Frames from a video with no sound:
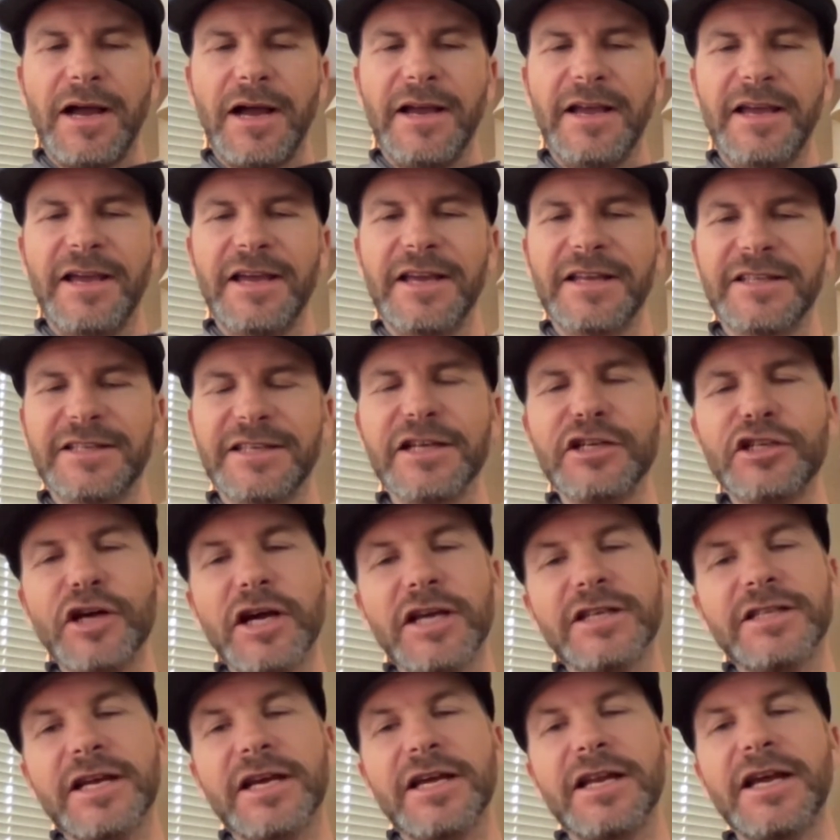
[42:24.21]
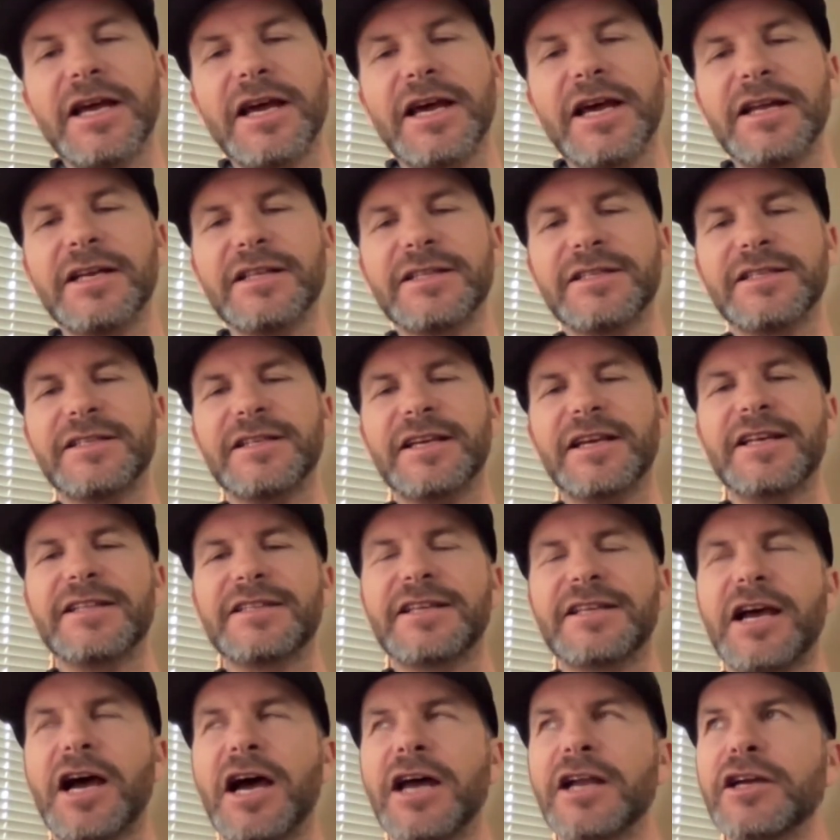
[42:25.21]
It's interesting, and
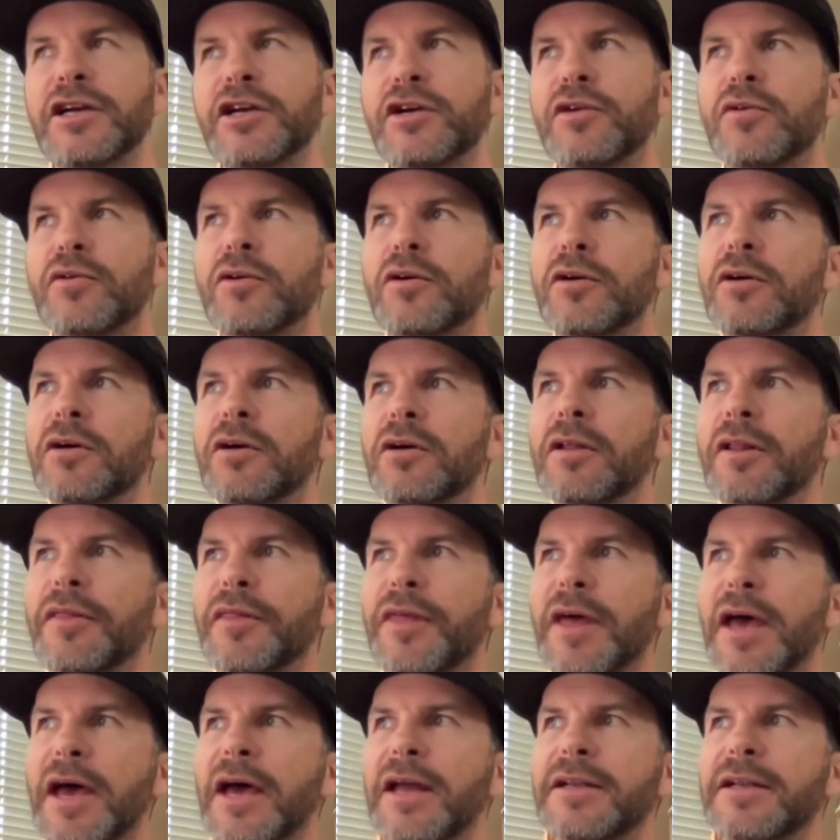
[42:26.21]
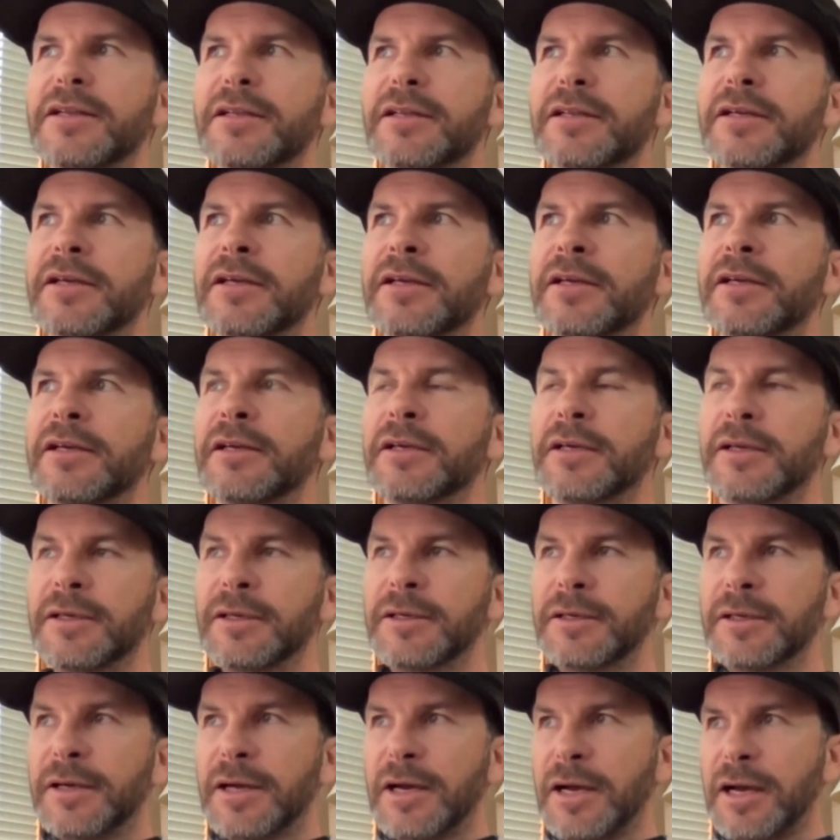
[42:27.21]
it's kind of cool that
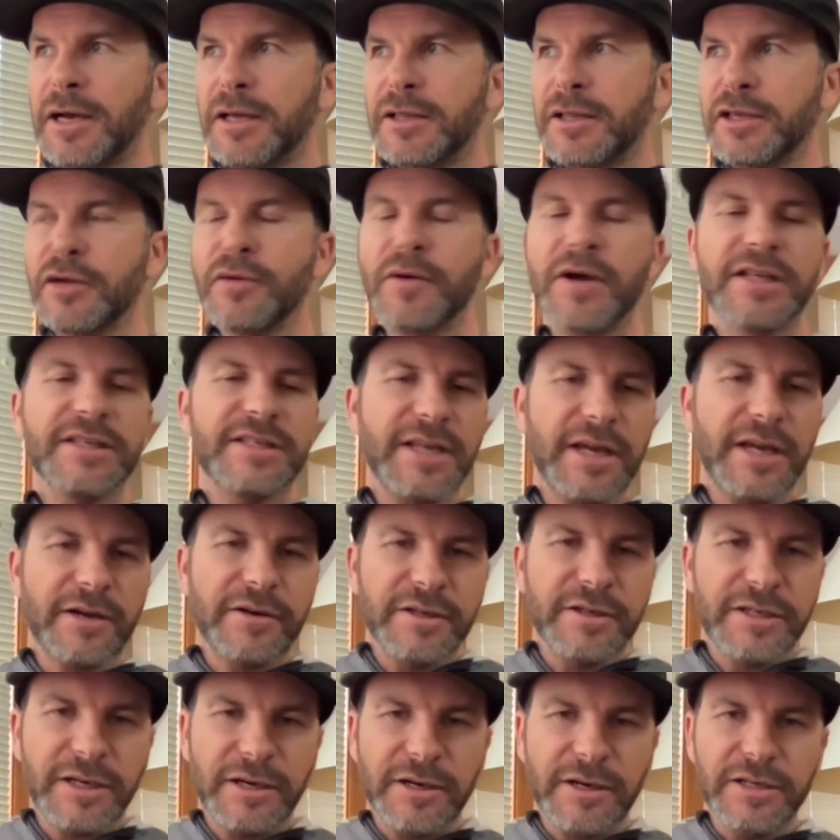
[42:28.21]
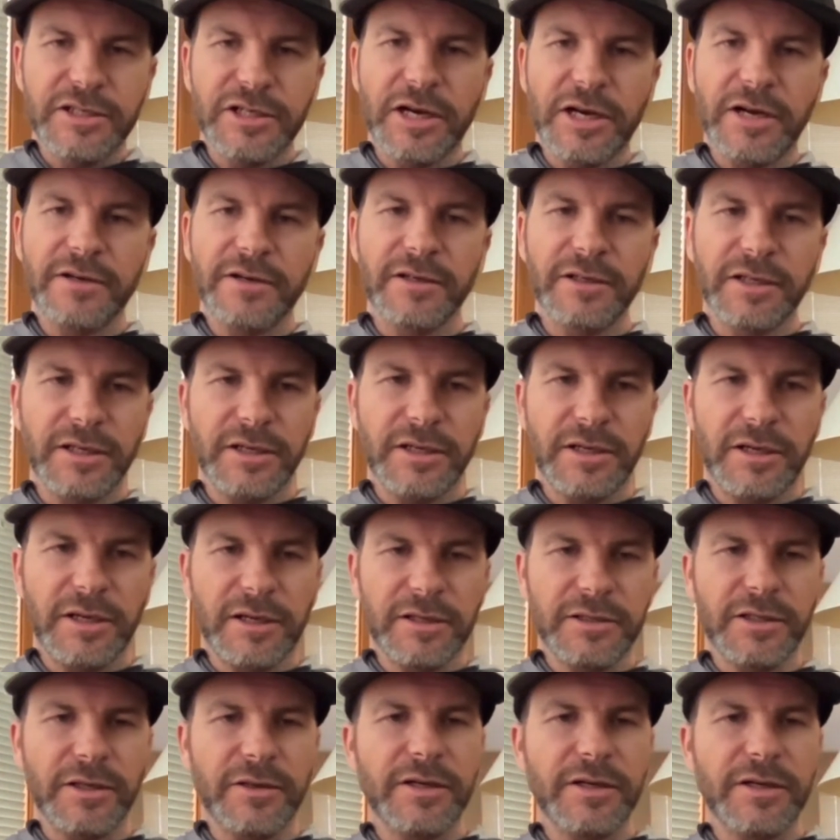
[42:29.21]
UN Secretary General
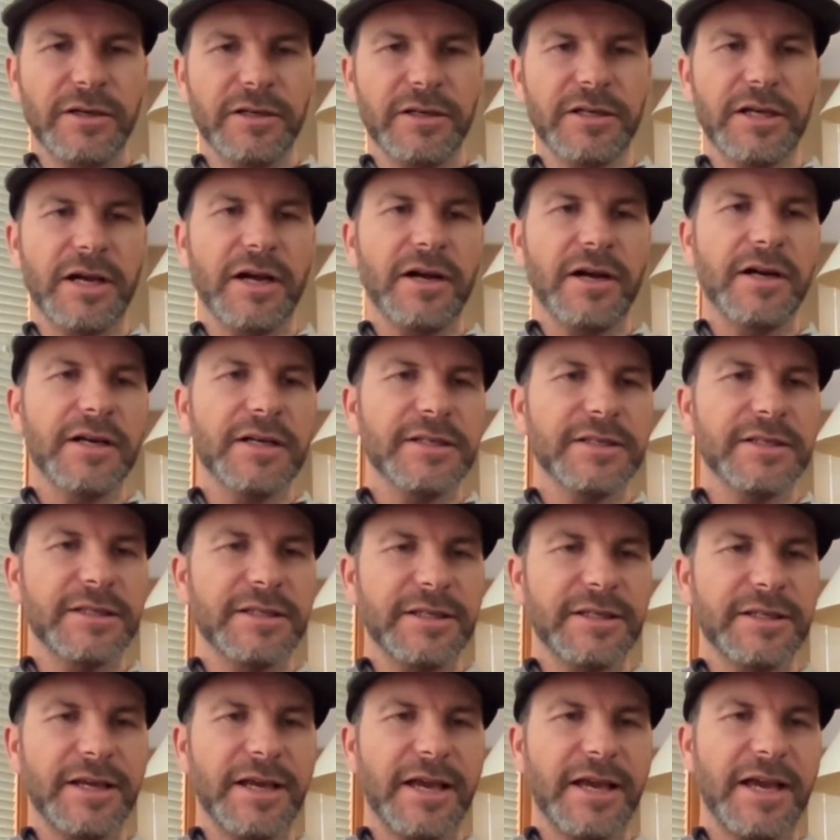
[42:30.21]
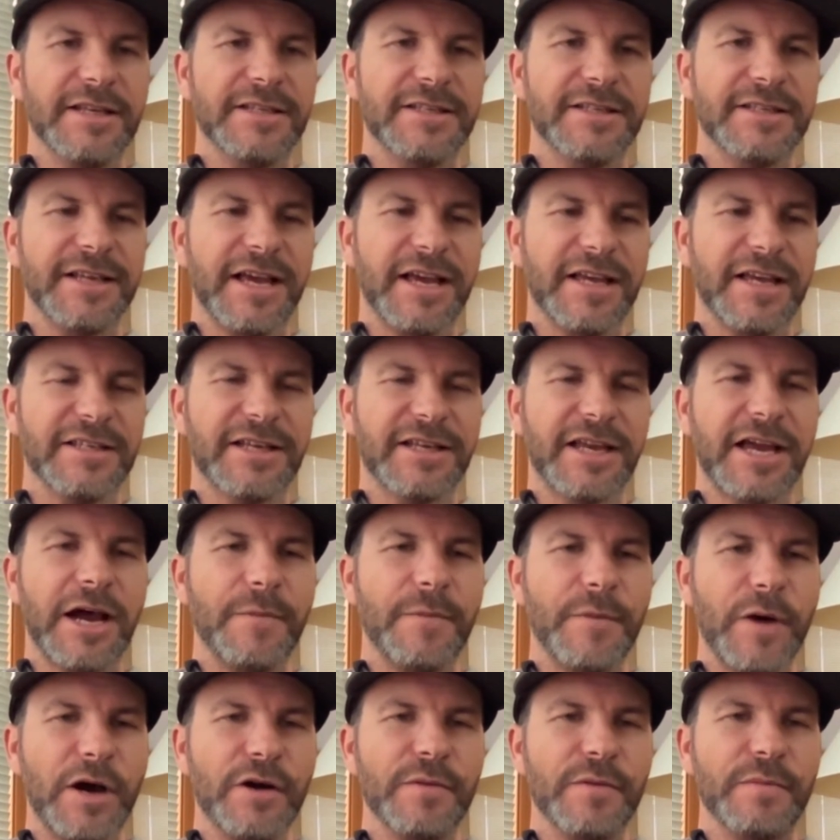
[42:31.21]
Antonio Guterres has
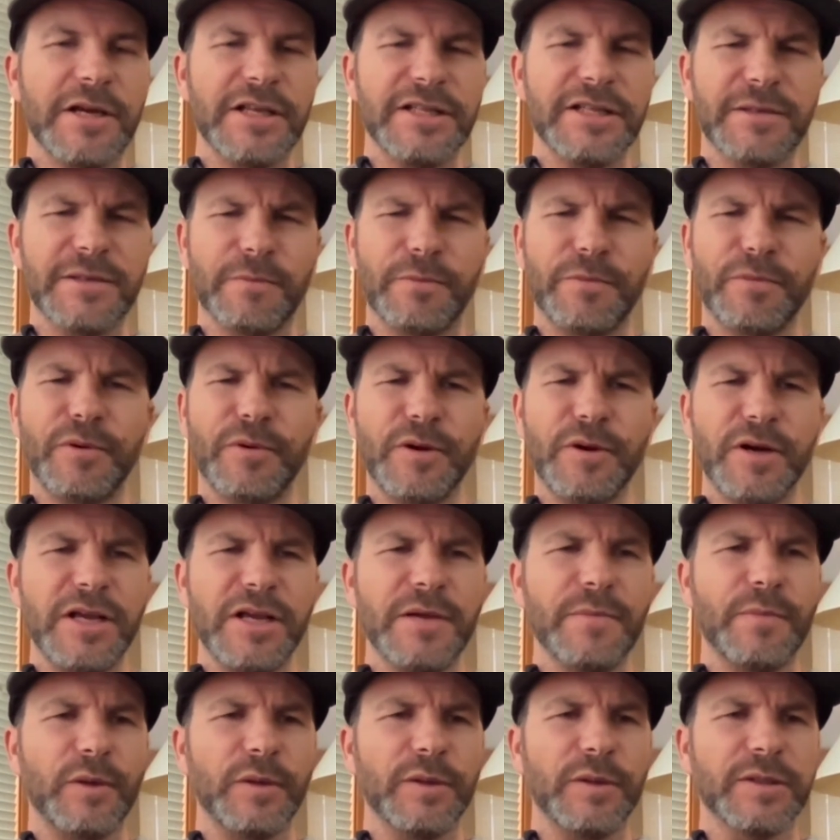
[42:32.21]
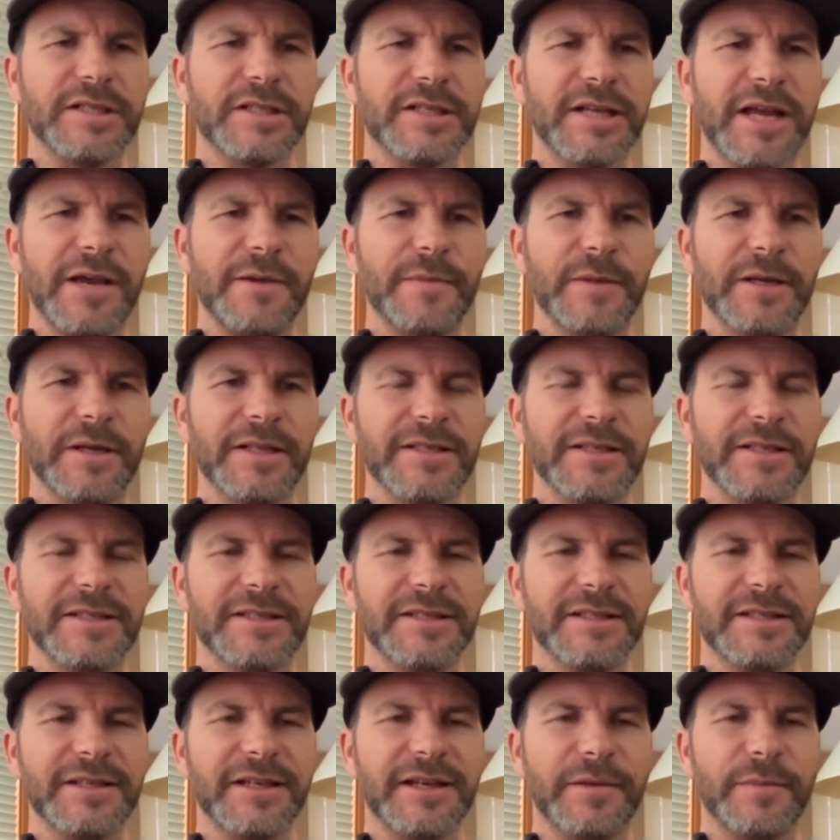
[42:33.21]
come out and made some pretty bold
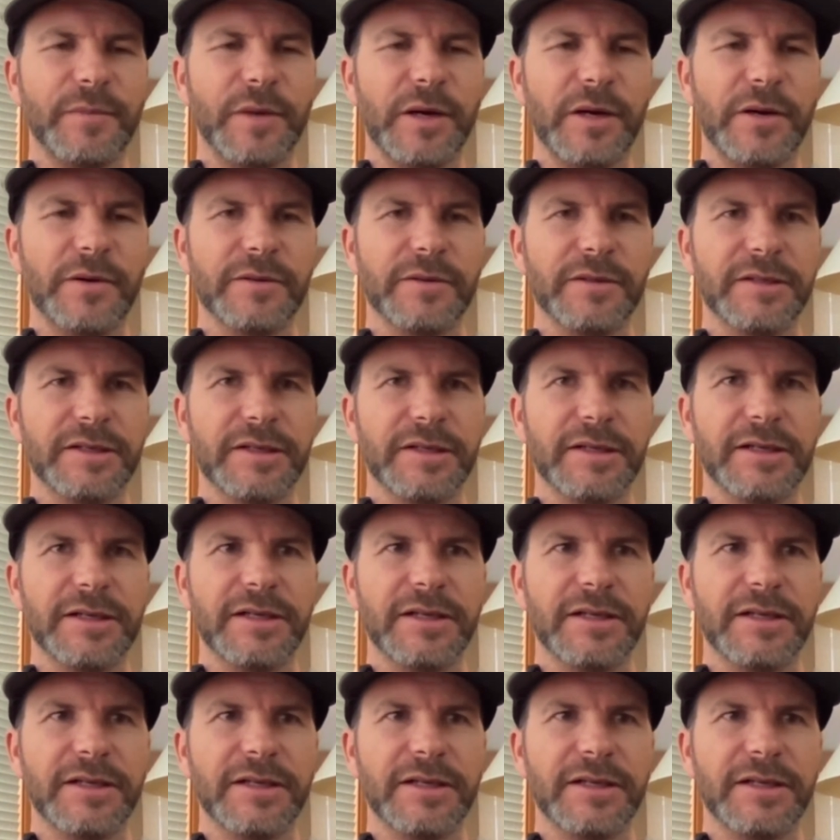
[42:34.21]
statements about,